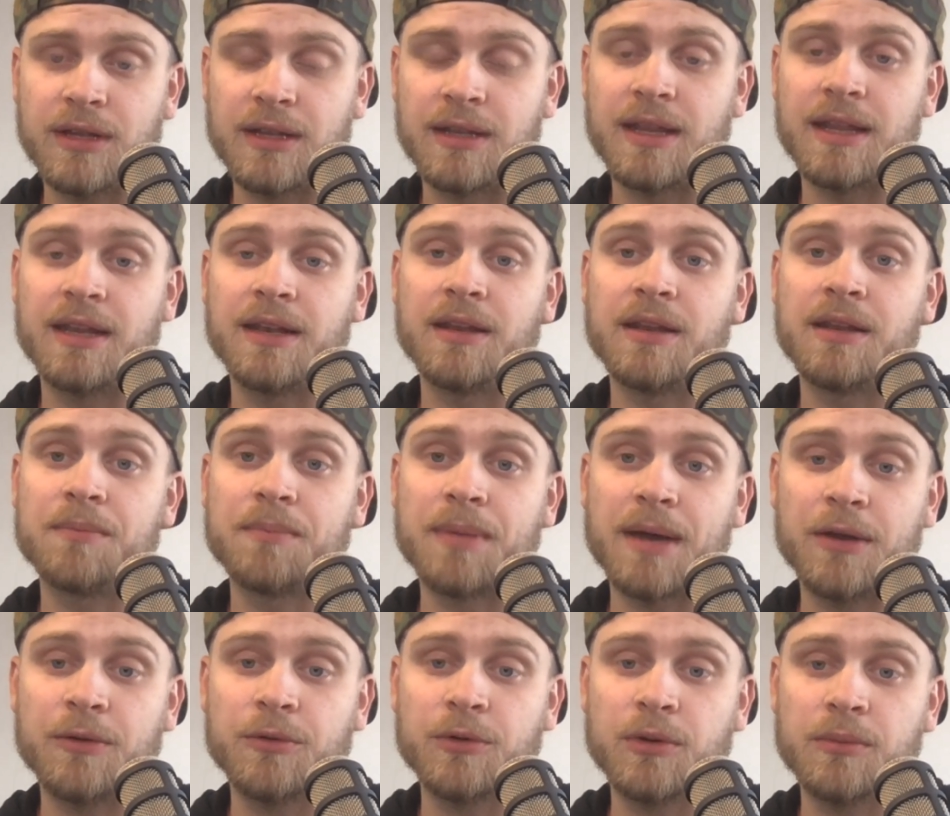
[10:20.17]
and then in
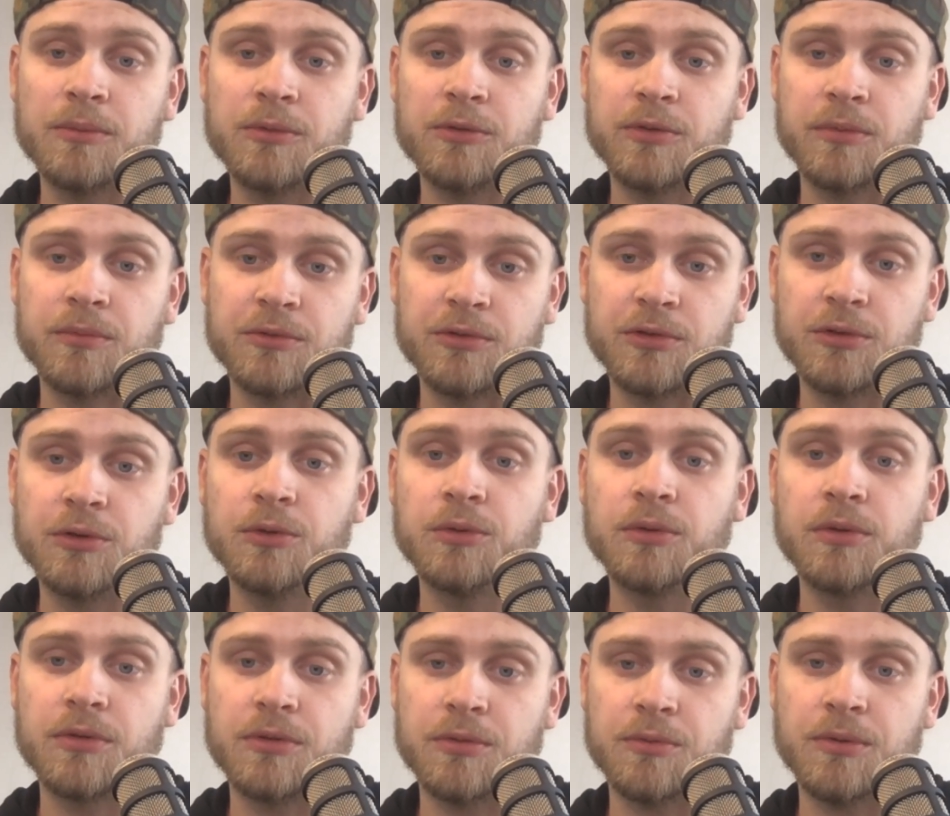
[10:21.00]
bedrooms from
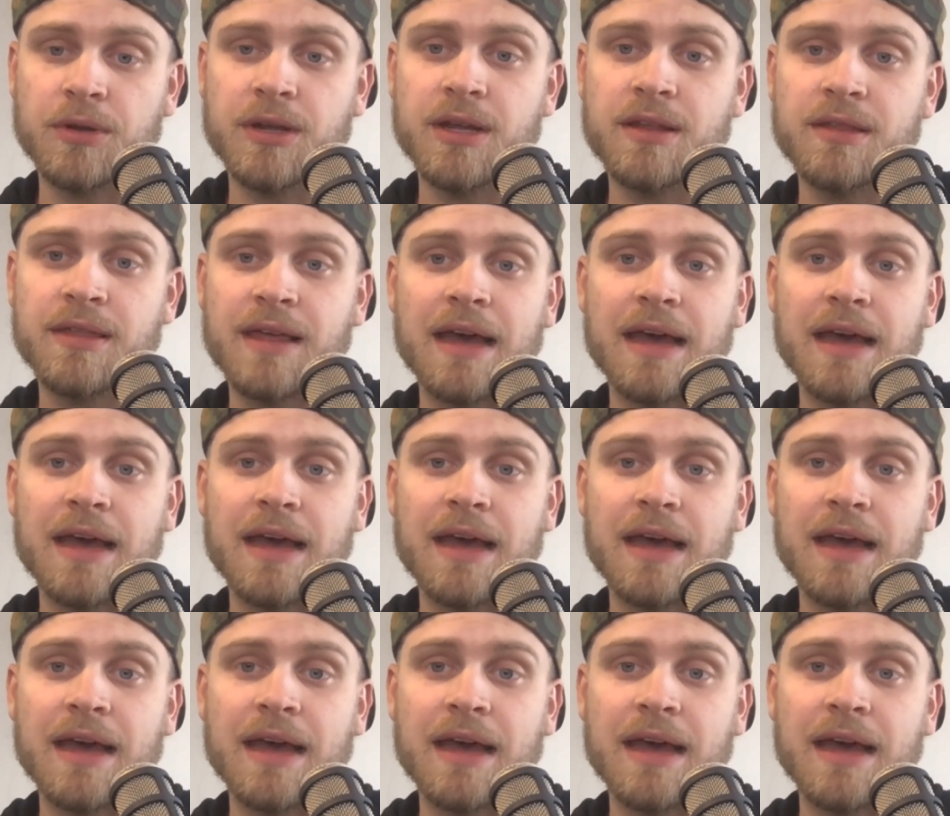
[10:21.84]
2 to 3,